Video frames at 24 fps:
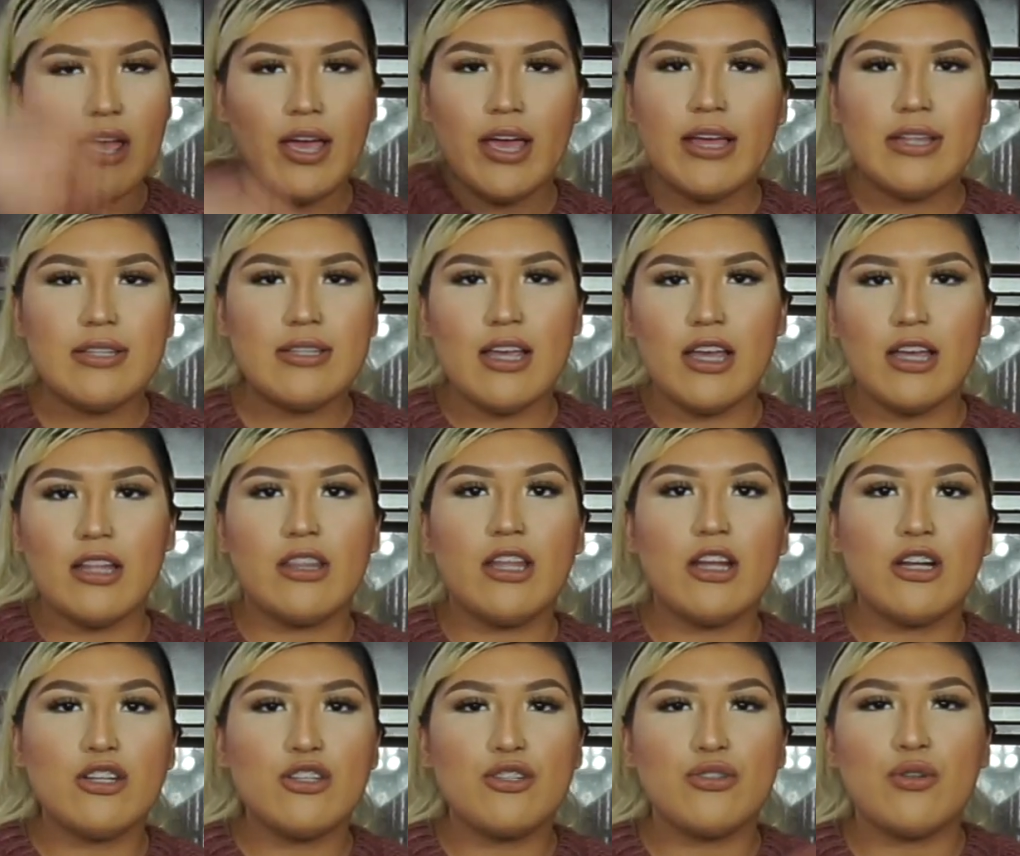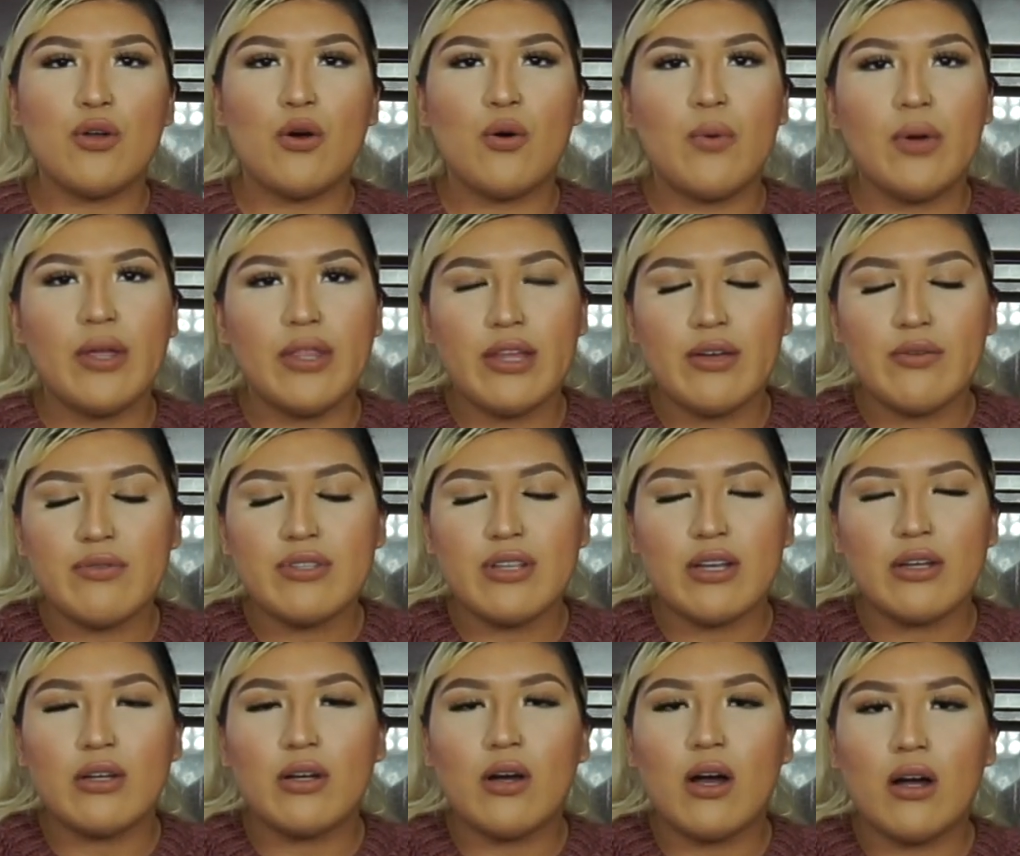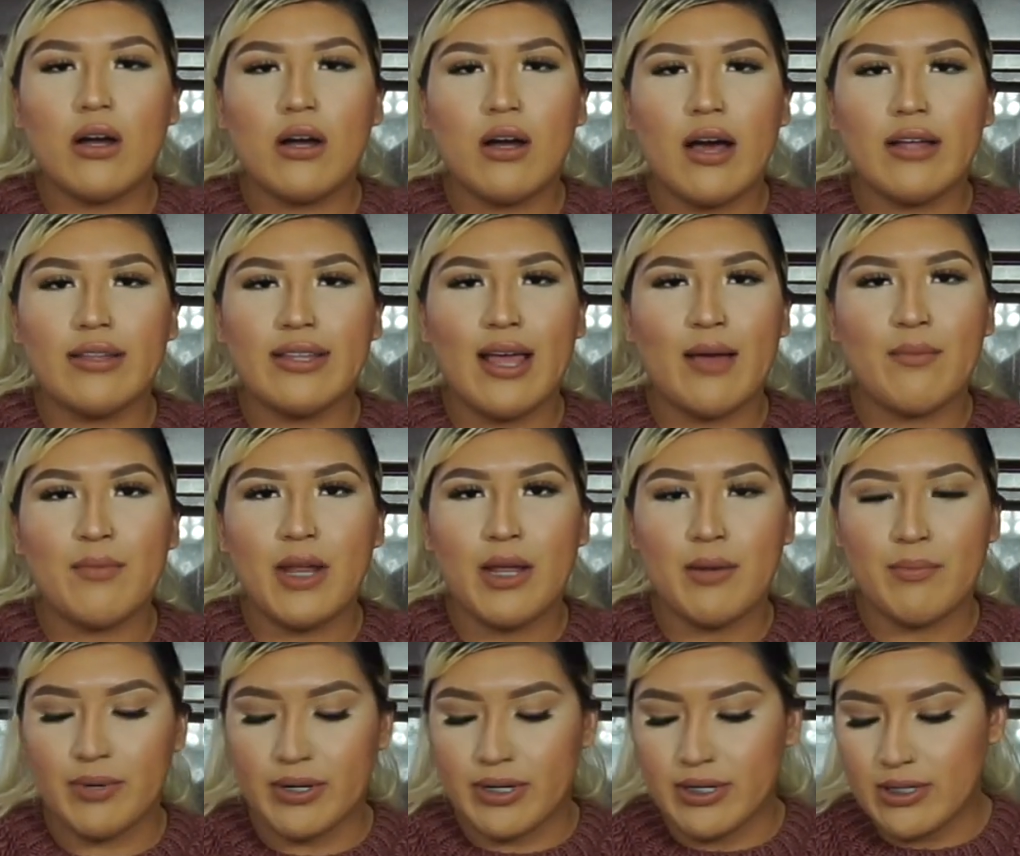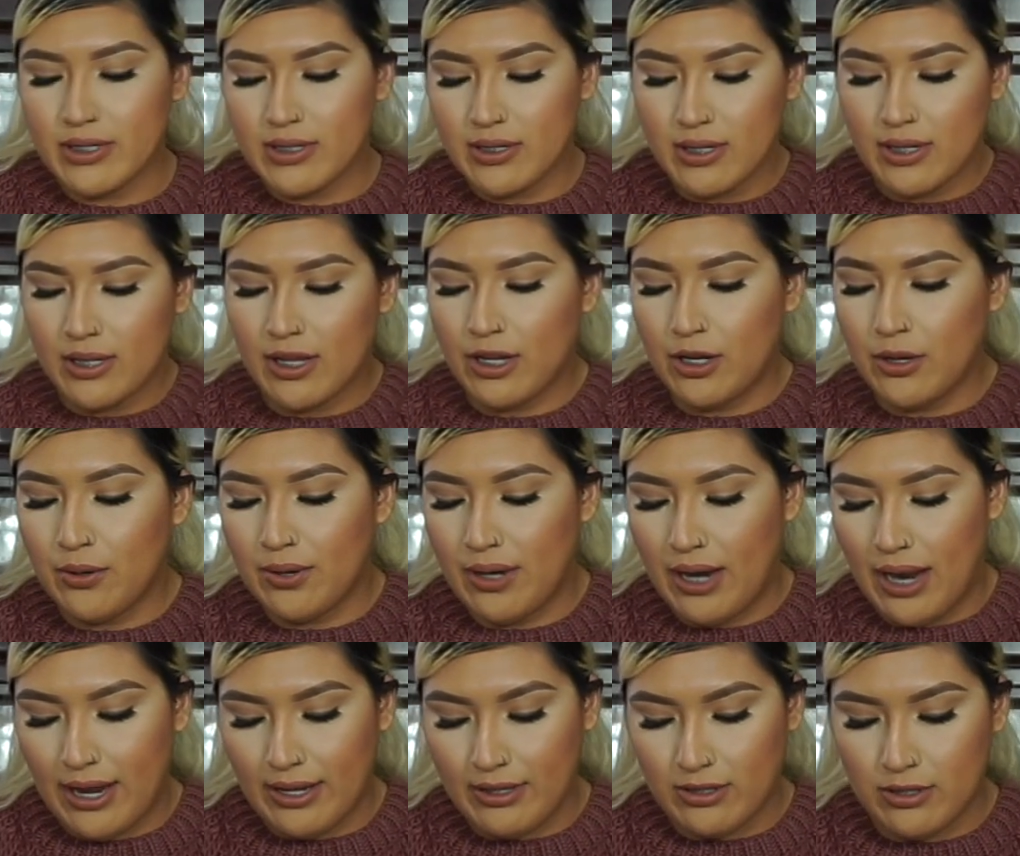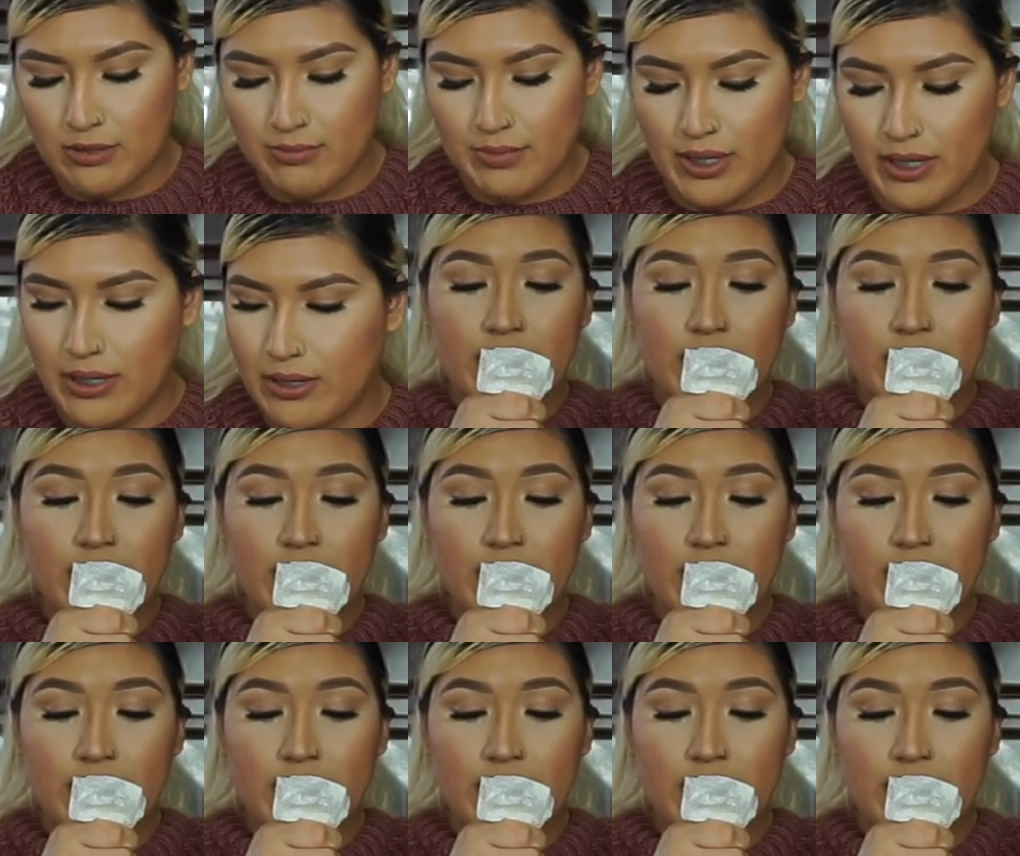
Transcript: It's like there's no way there was a goddamn neighbors. Like, you're lying to me.